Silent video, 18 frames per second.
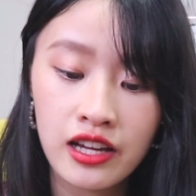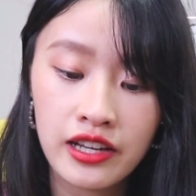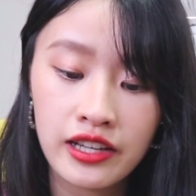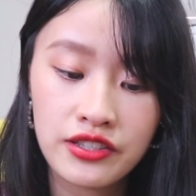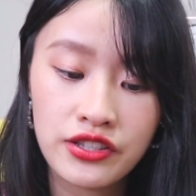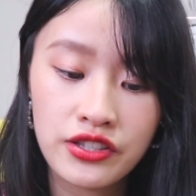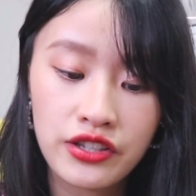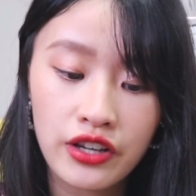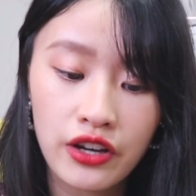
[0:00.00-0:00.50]

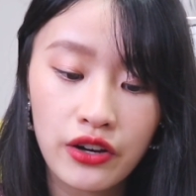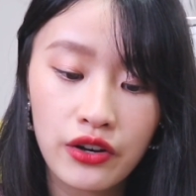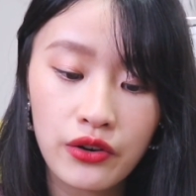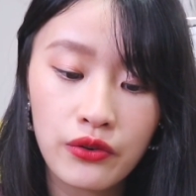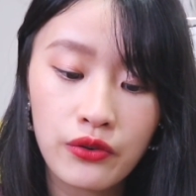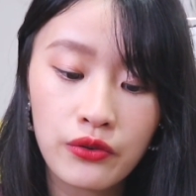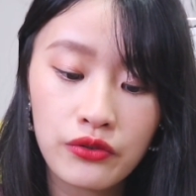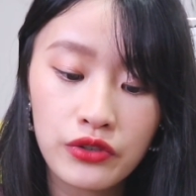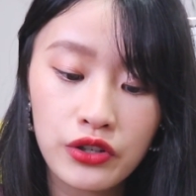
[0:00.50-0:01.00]

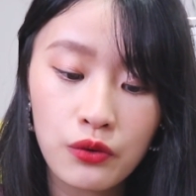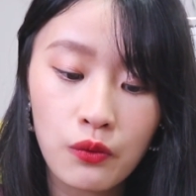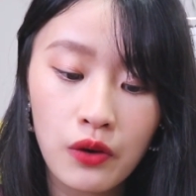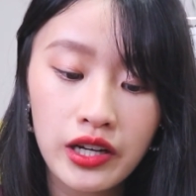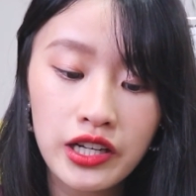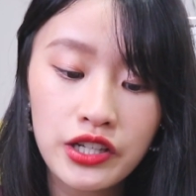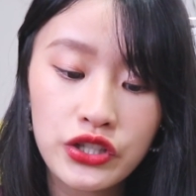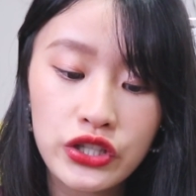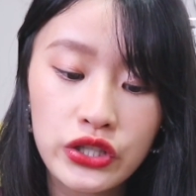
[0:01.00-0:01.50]
So you
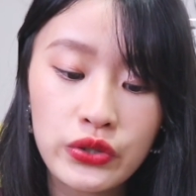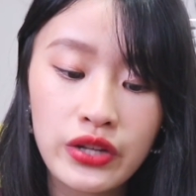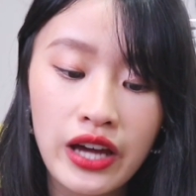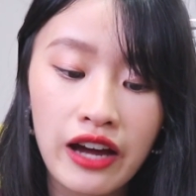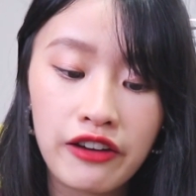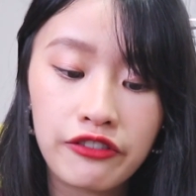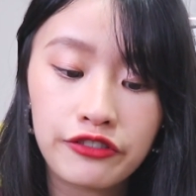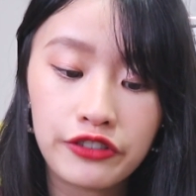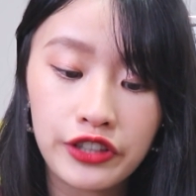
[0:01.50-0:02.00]
want to do
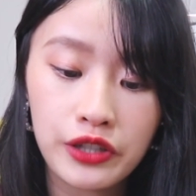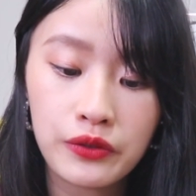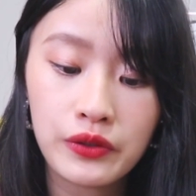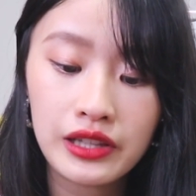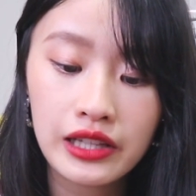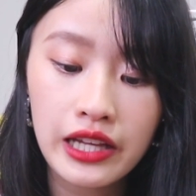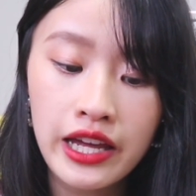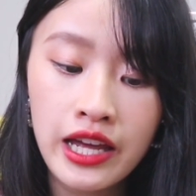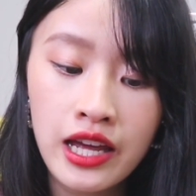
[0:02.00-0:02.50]
that
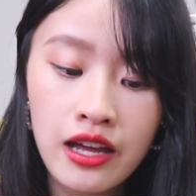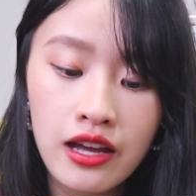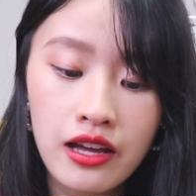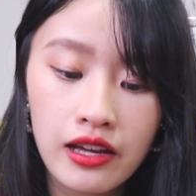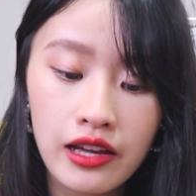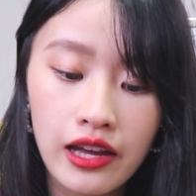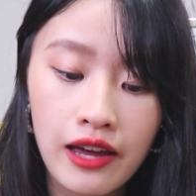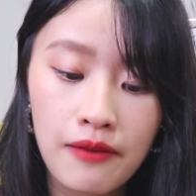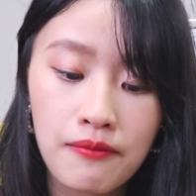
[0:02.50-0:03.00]
frequently
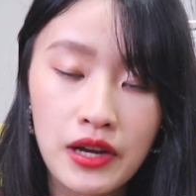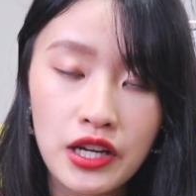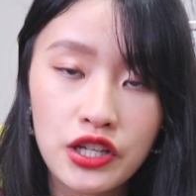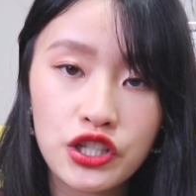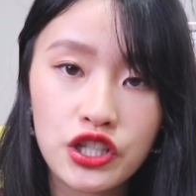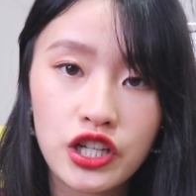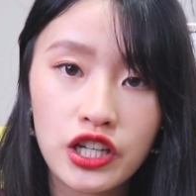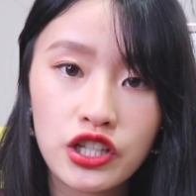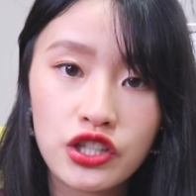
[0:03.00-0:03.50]
and make
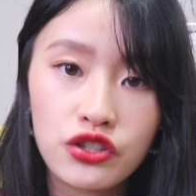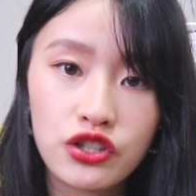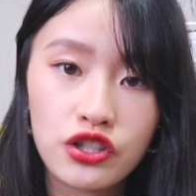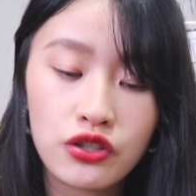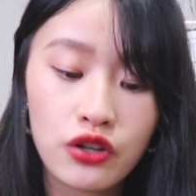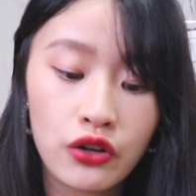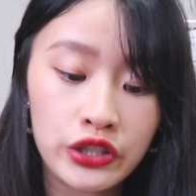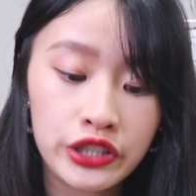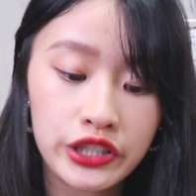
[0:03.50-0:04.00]
sure you
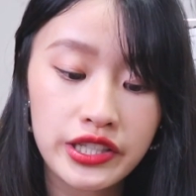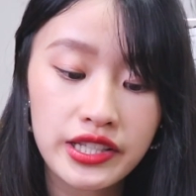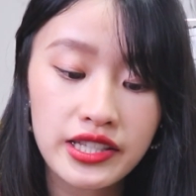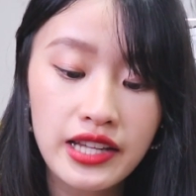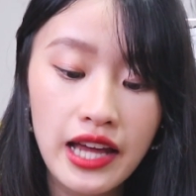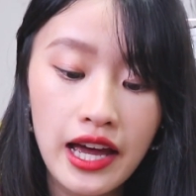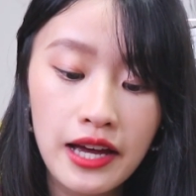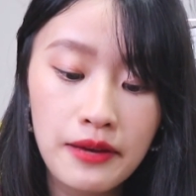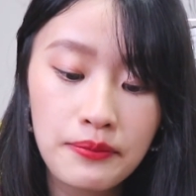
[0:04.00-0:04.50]
do all your
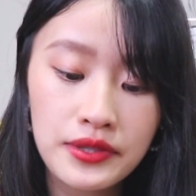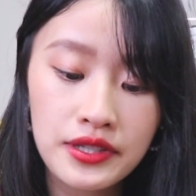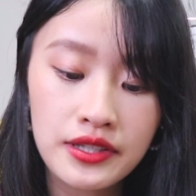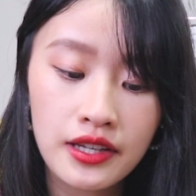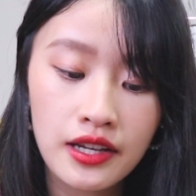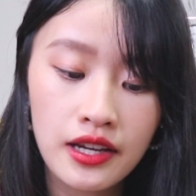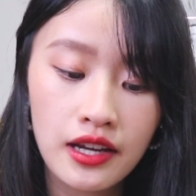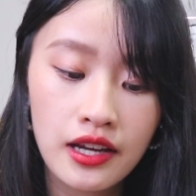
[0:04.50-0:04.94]
snaps.